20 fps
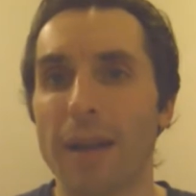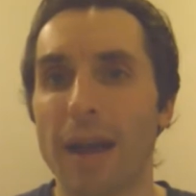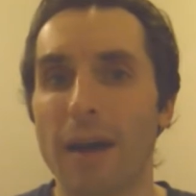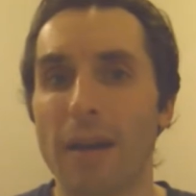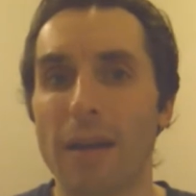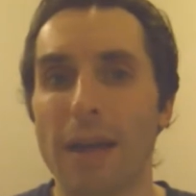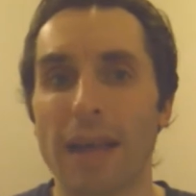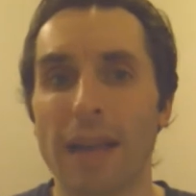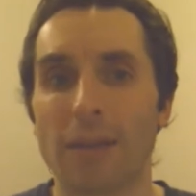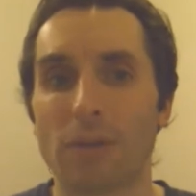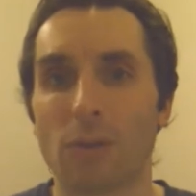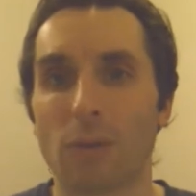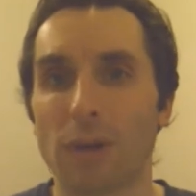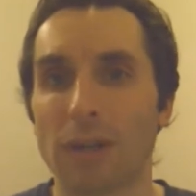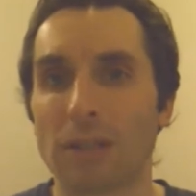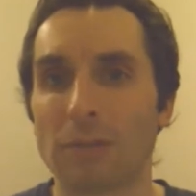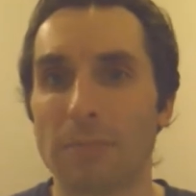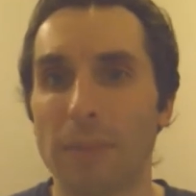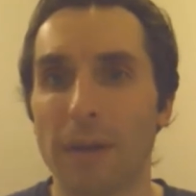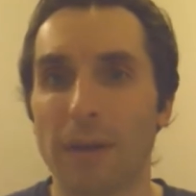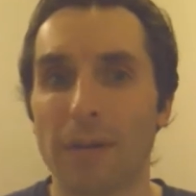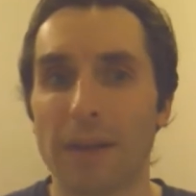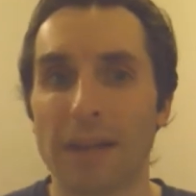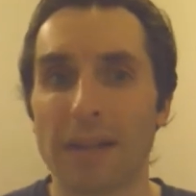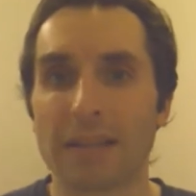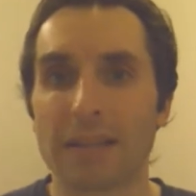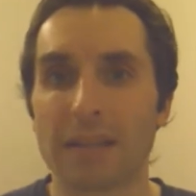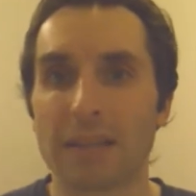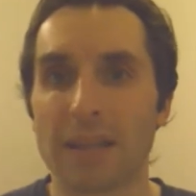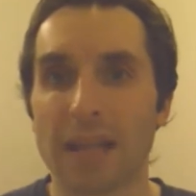out through
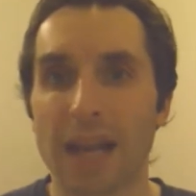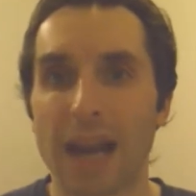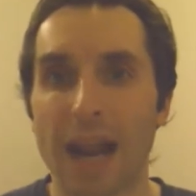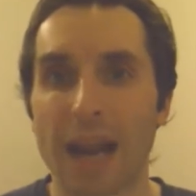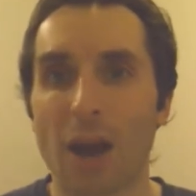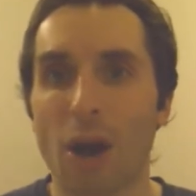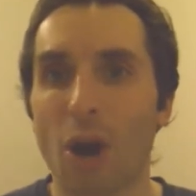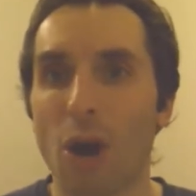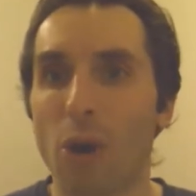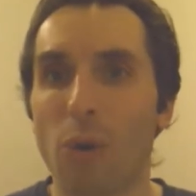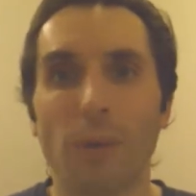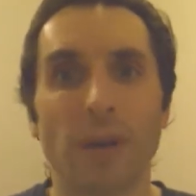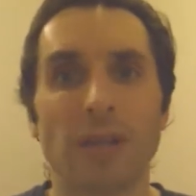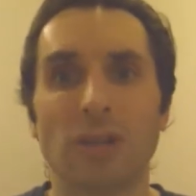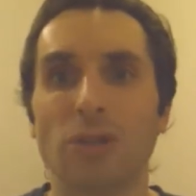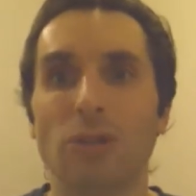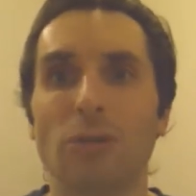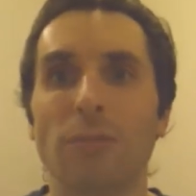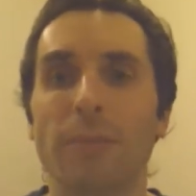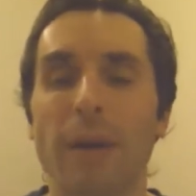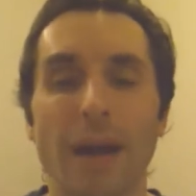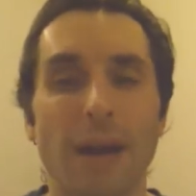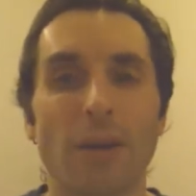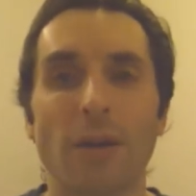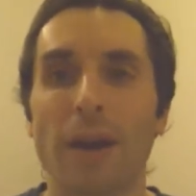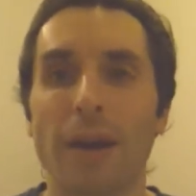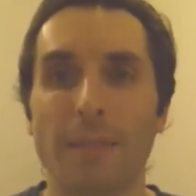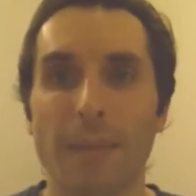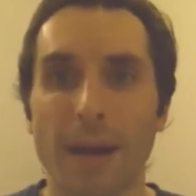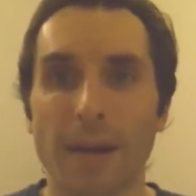experience is that I always do better
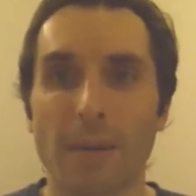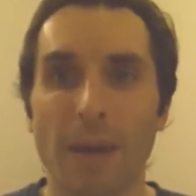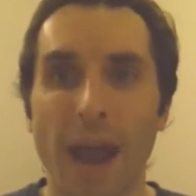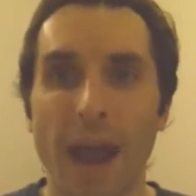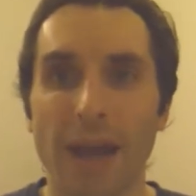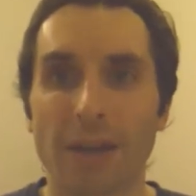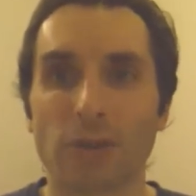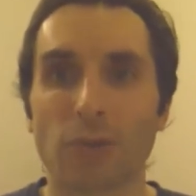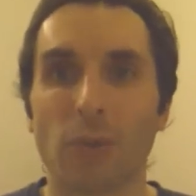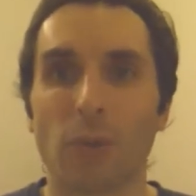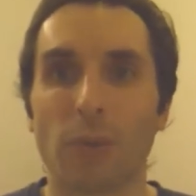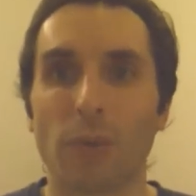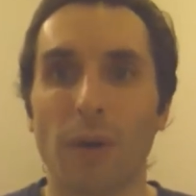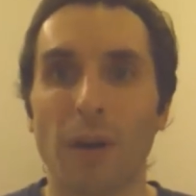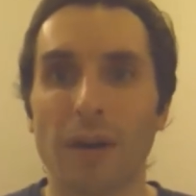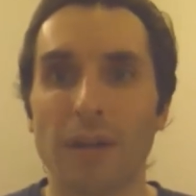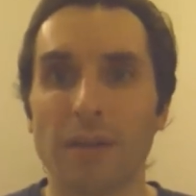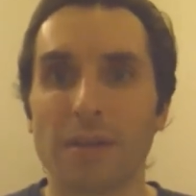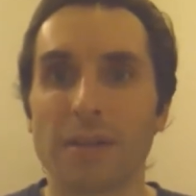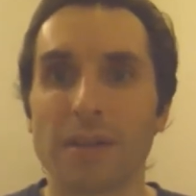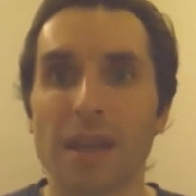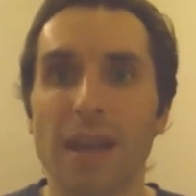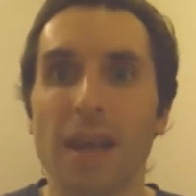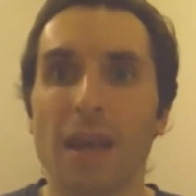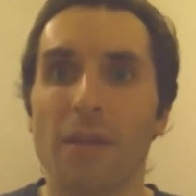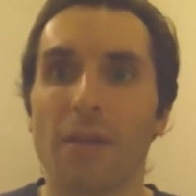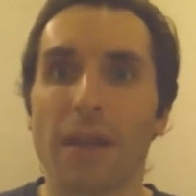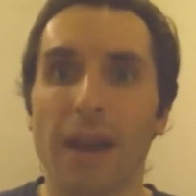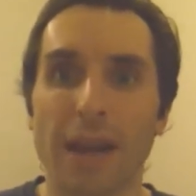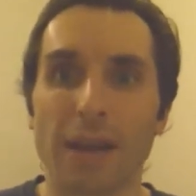on my actual runs
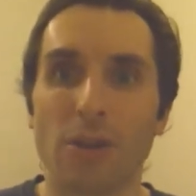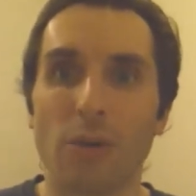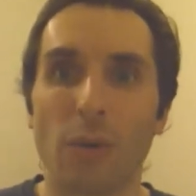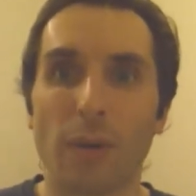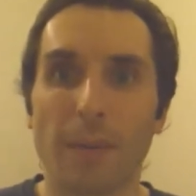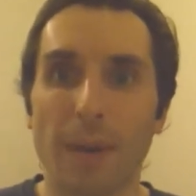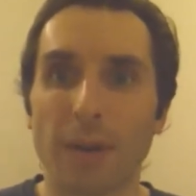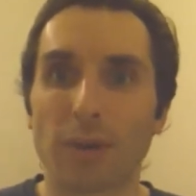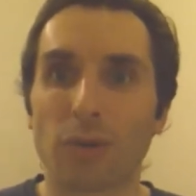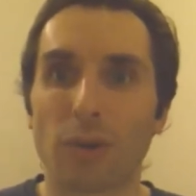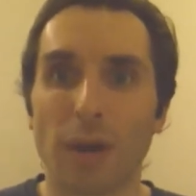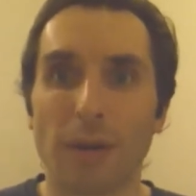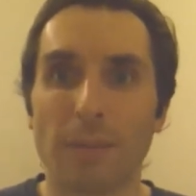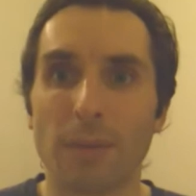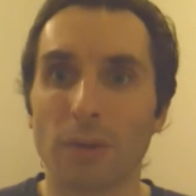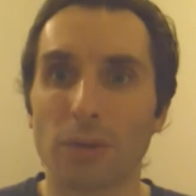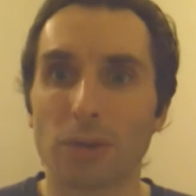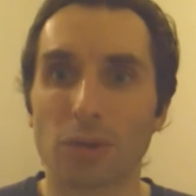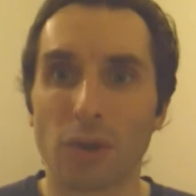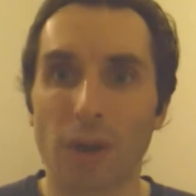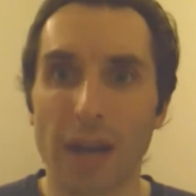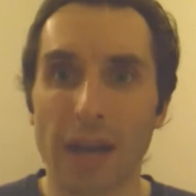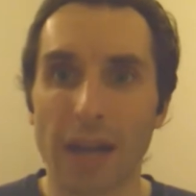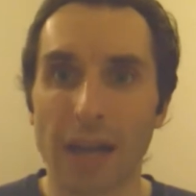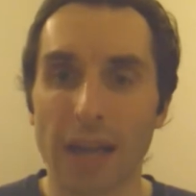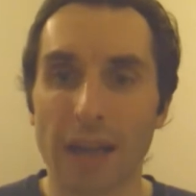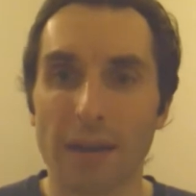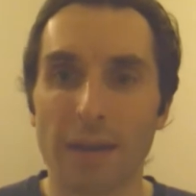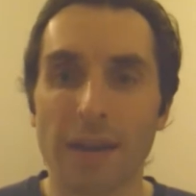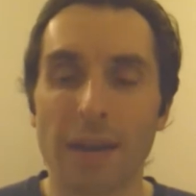than I do in my treadmill
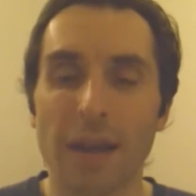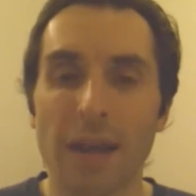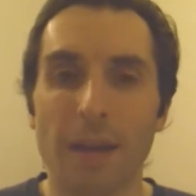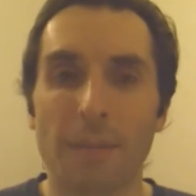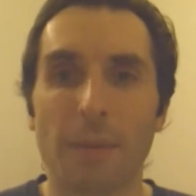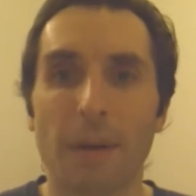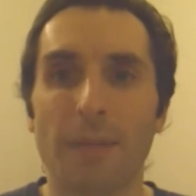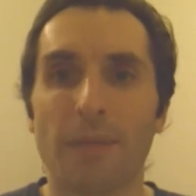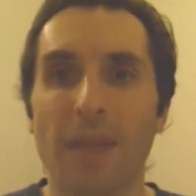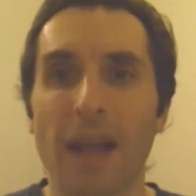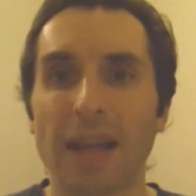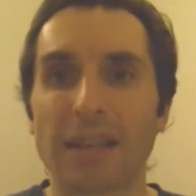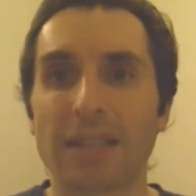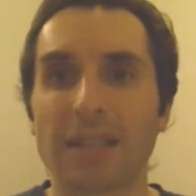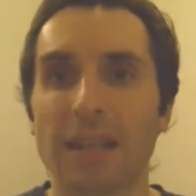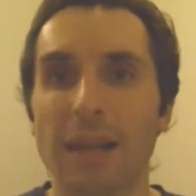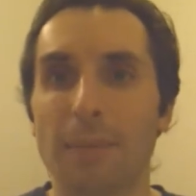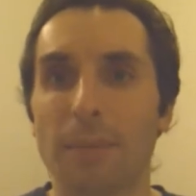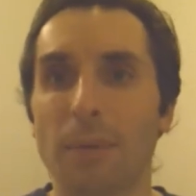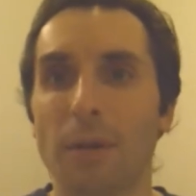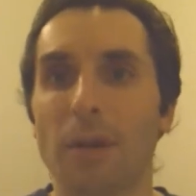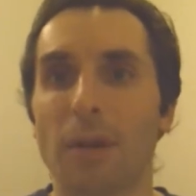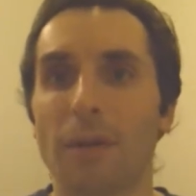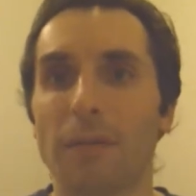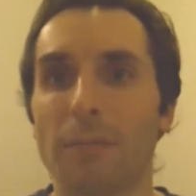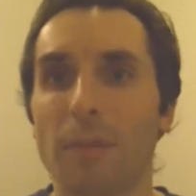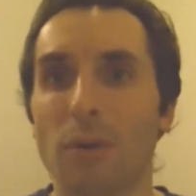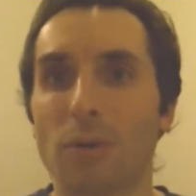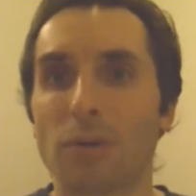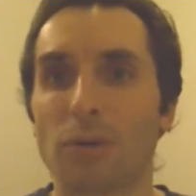training. But that's typical
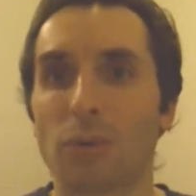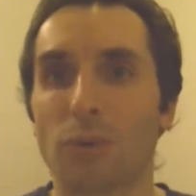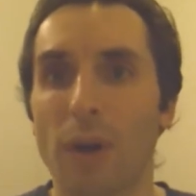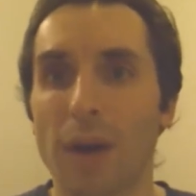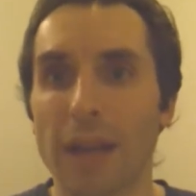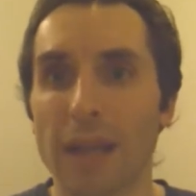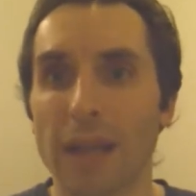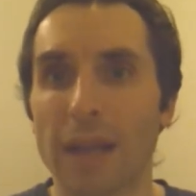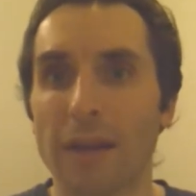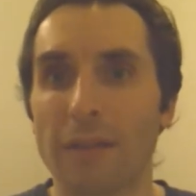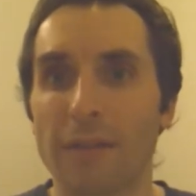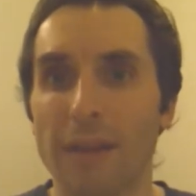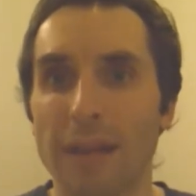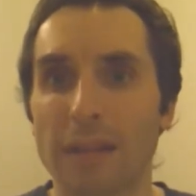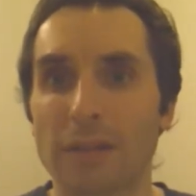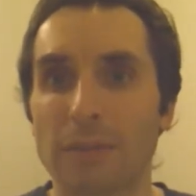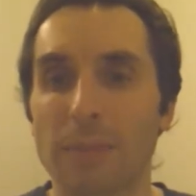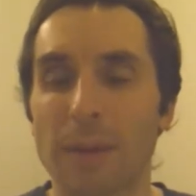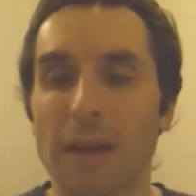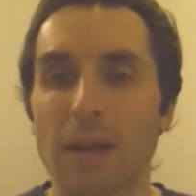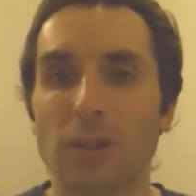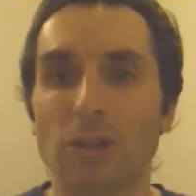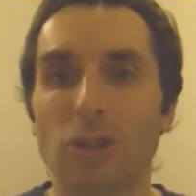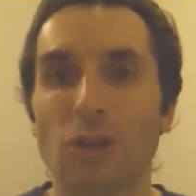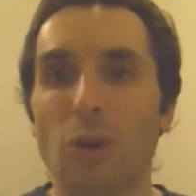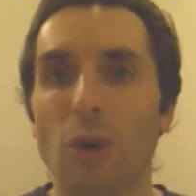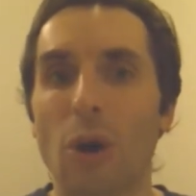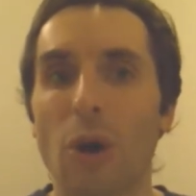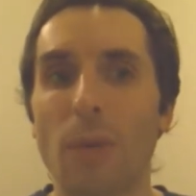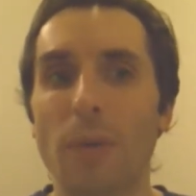of most running events, because
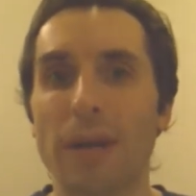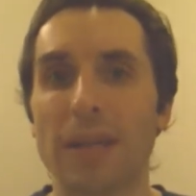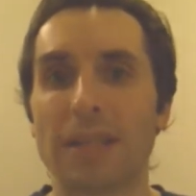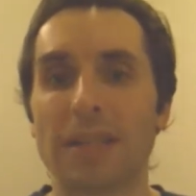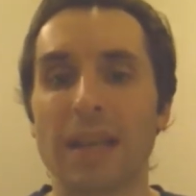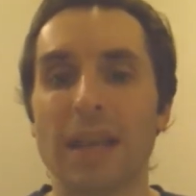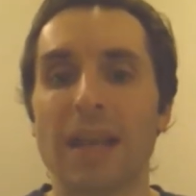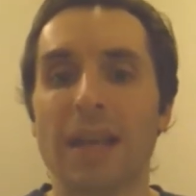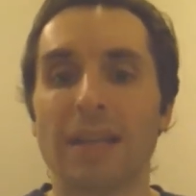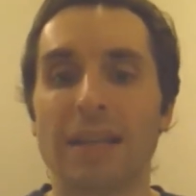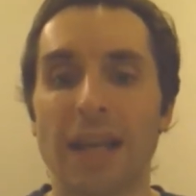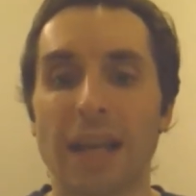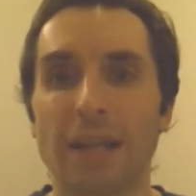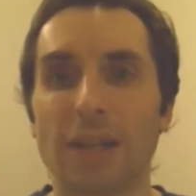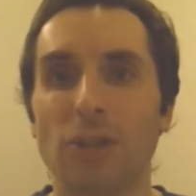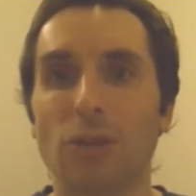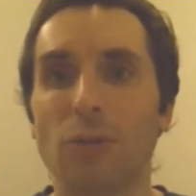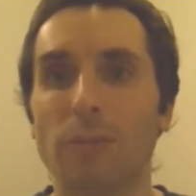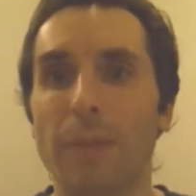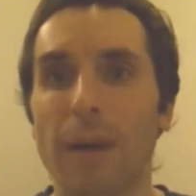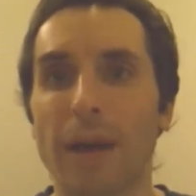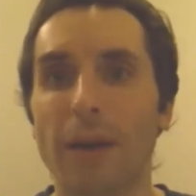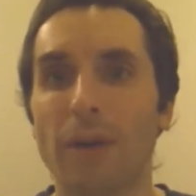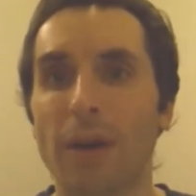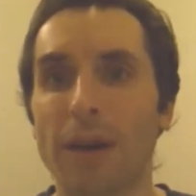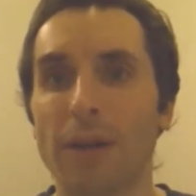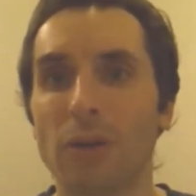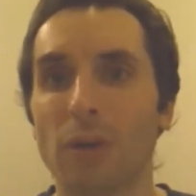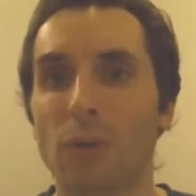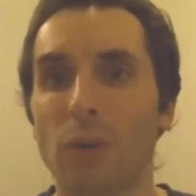you always tend to do better
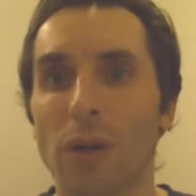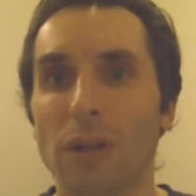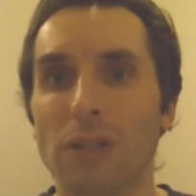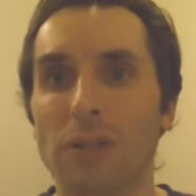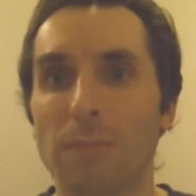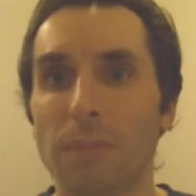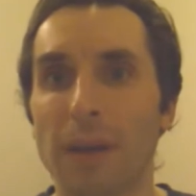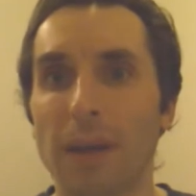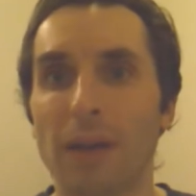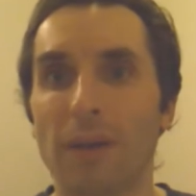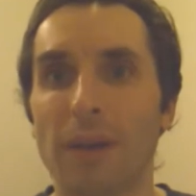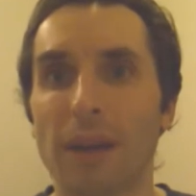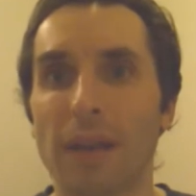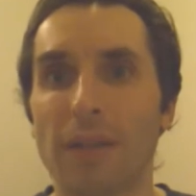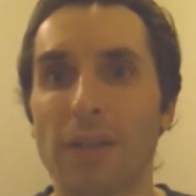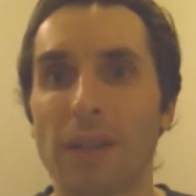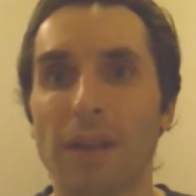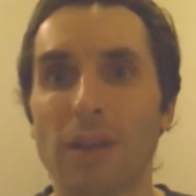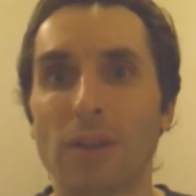on your runs, period,